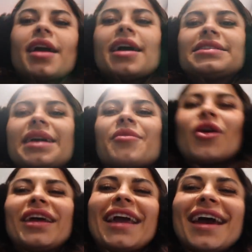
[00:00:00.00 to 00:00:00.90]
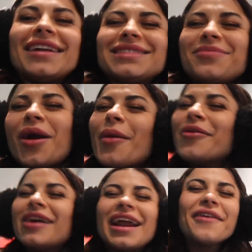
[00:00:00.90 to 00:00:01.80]
Guys, I'm going to Anna's apartment
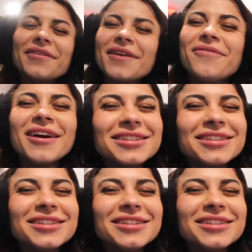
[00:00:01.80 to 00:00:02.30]
right now for the